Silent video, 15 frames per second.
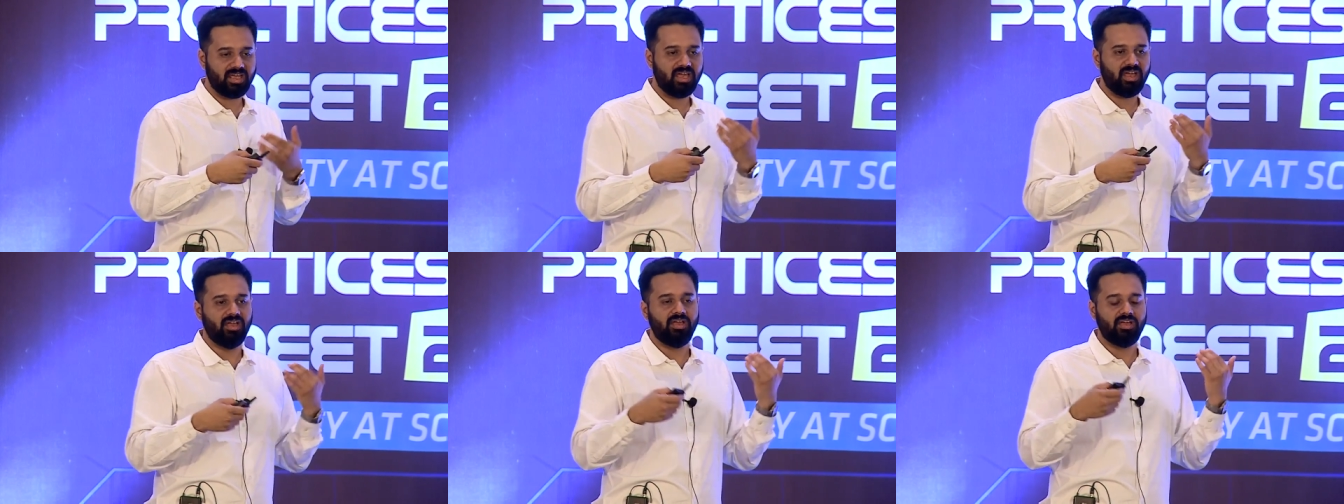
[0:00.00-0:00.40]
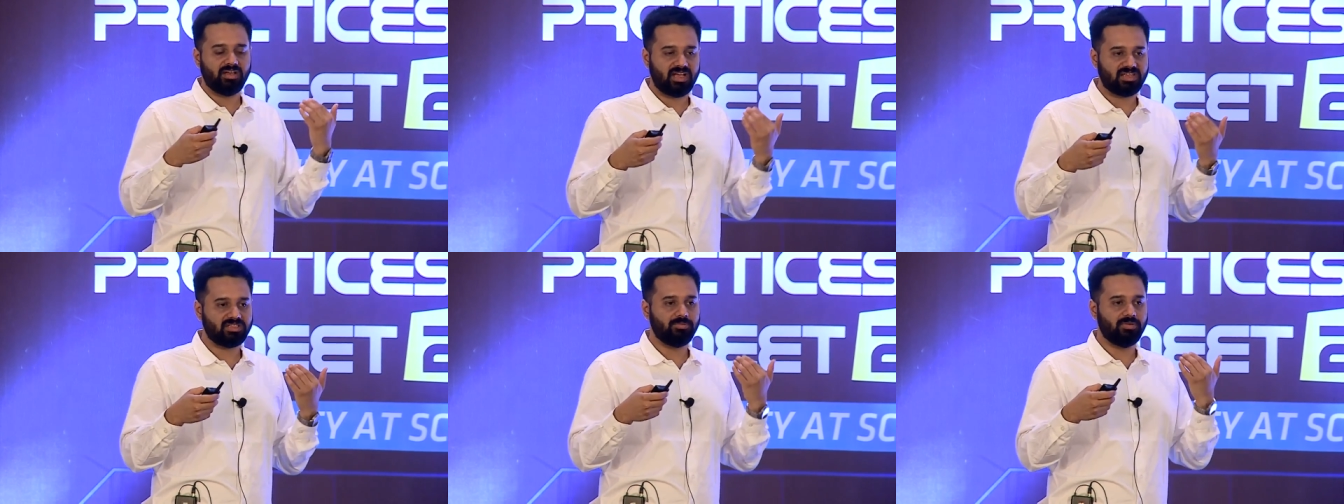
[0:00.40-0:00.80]
hey,
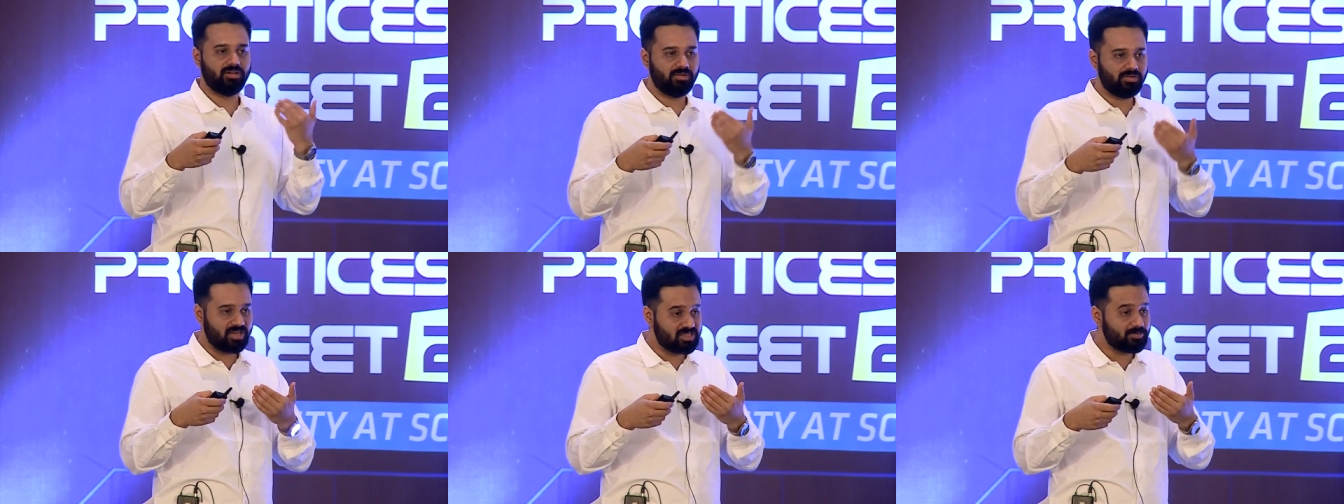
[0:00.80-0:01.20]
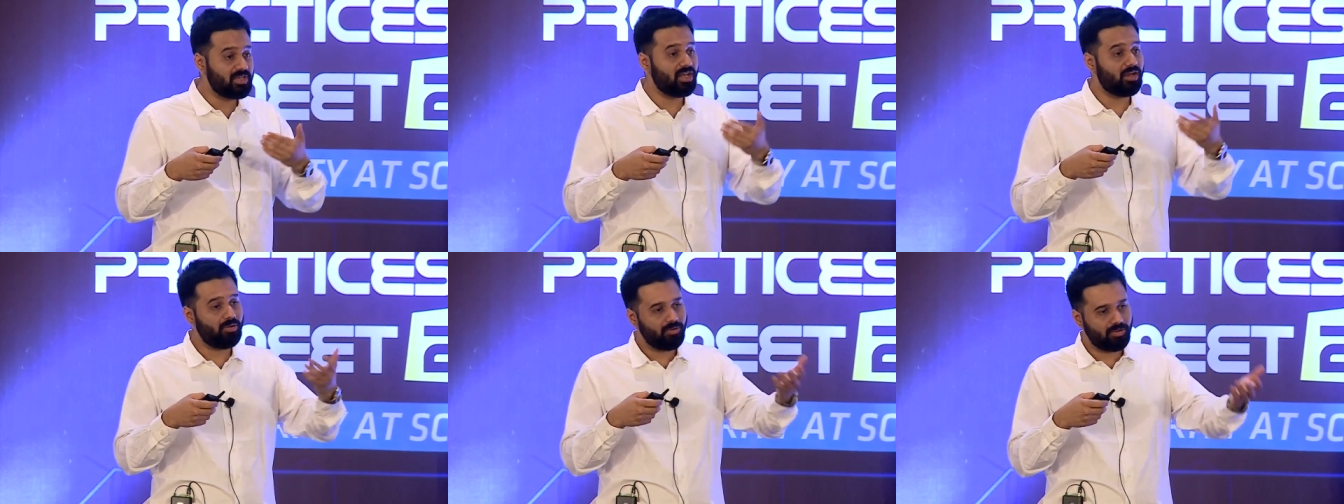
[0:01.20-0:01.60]
customer, do you trust me
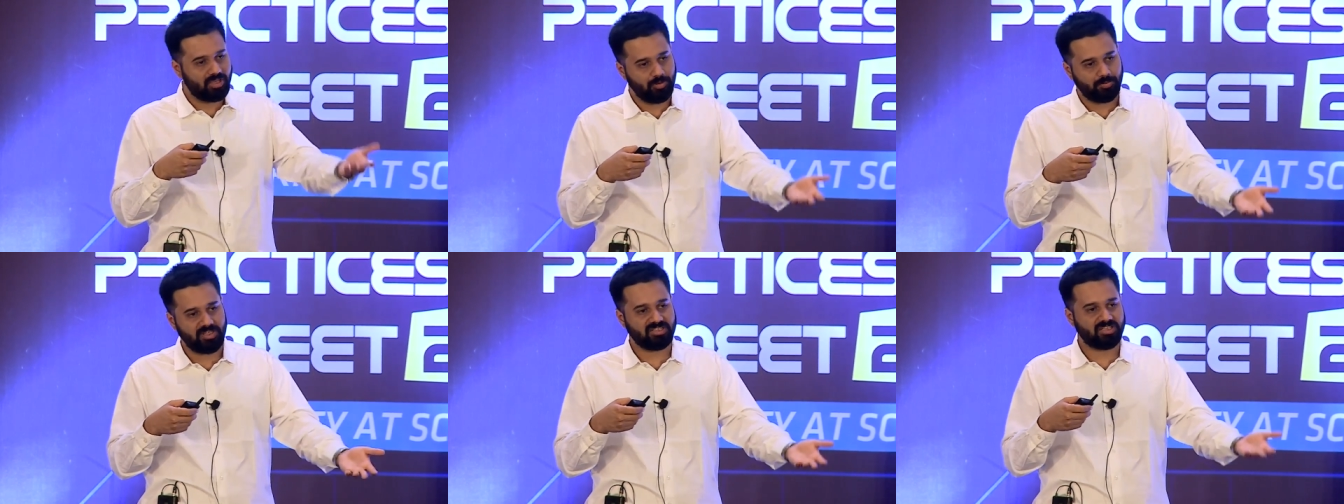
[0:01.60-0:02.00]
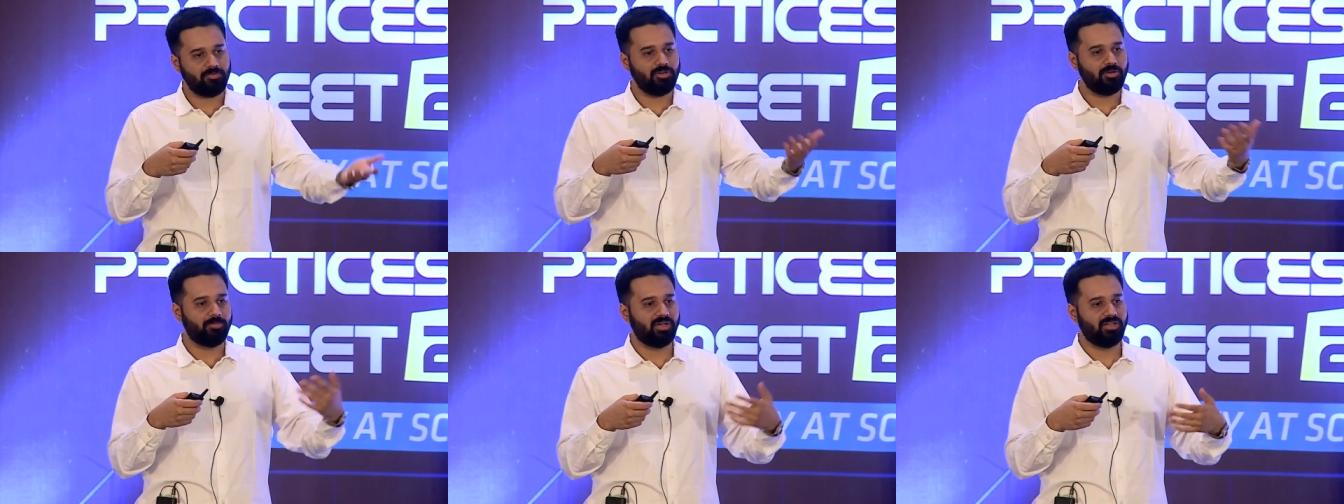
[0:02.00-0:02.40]
now? Can you please give me
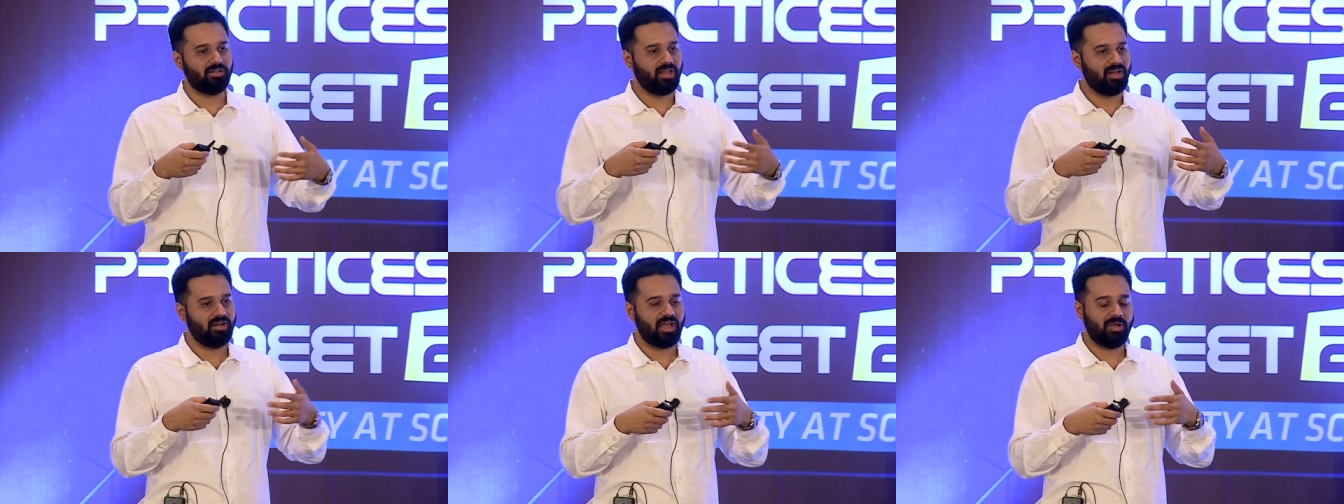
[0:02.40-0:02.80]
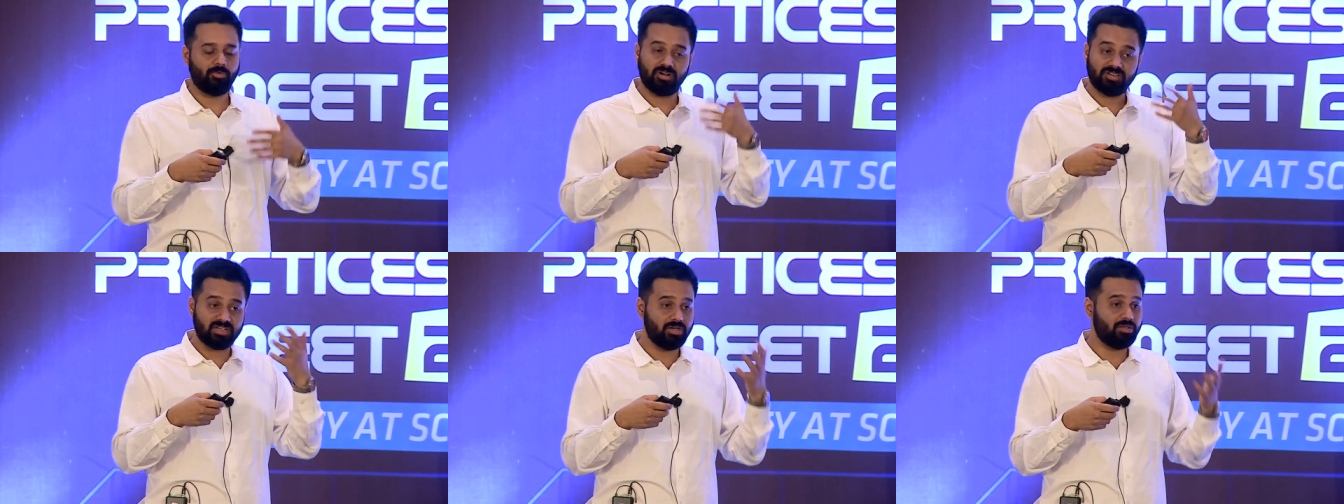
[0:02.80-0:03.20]
your birth date? I'm
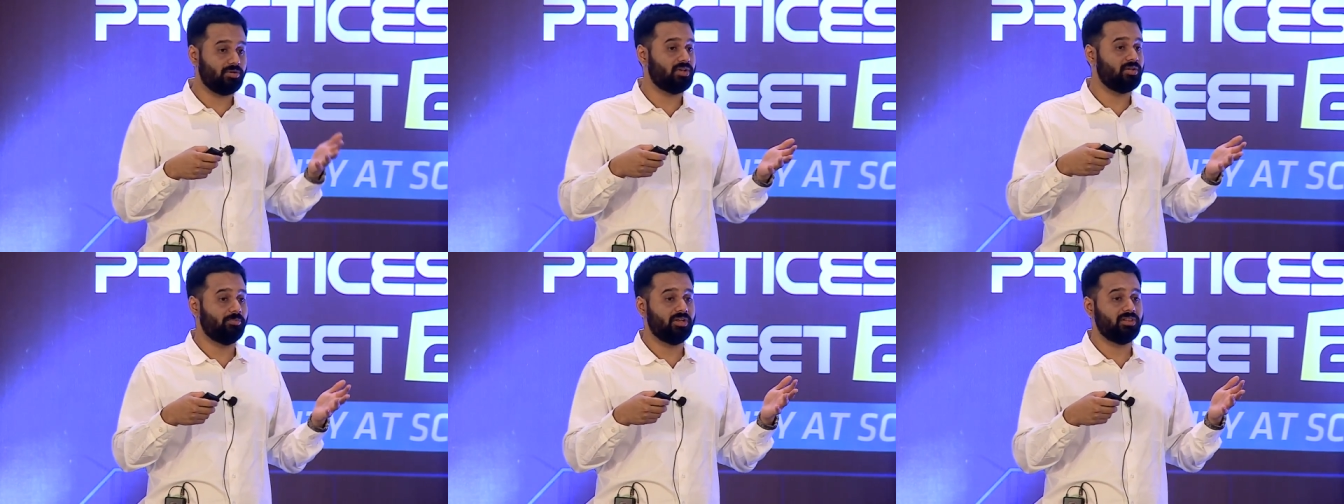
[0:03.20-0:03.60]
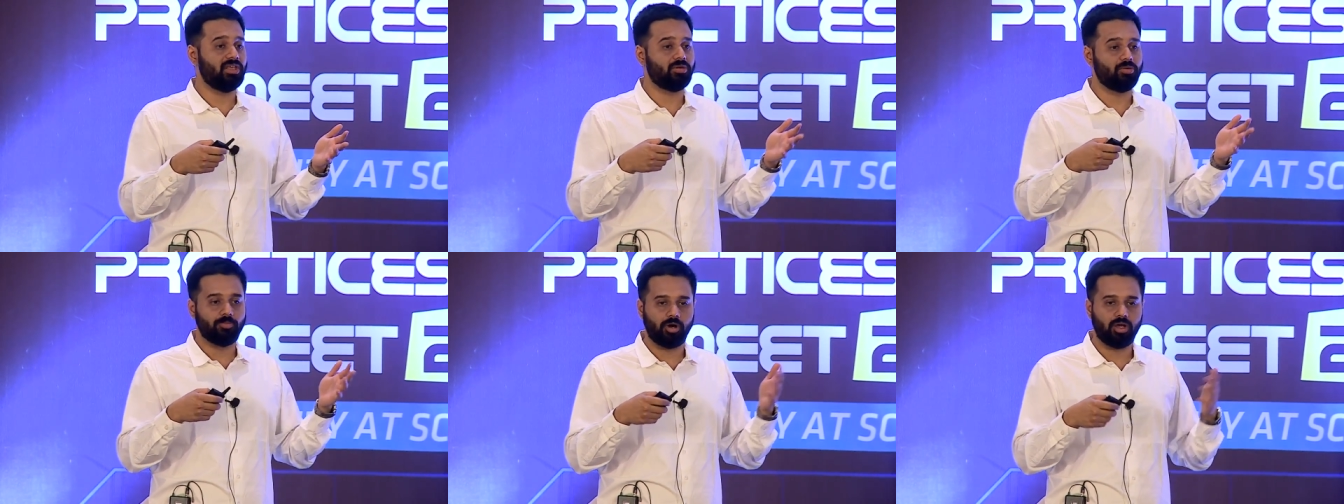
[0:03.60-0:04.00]
going to send you a birthday
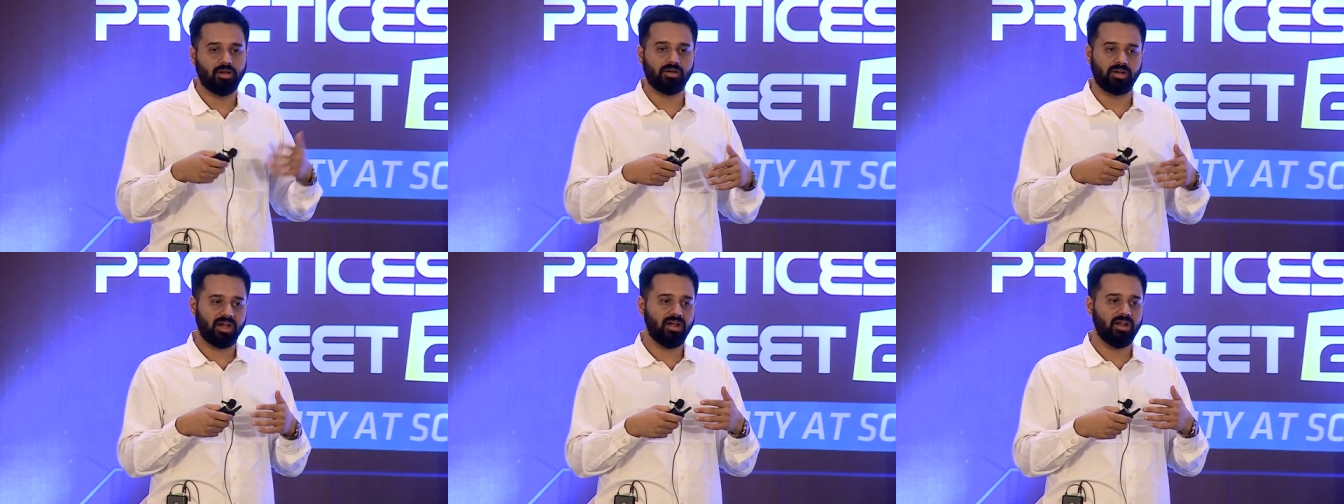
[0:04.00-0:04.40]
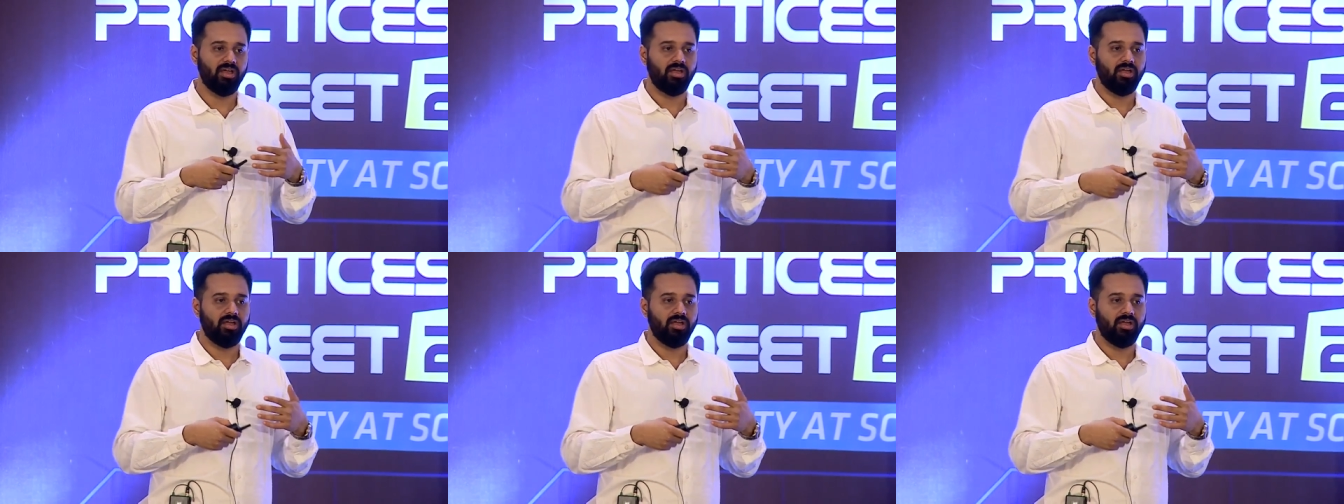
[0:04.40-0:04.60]
coupon, right?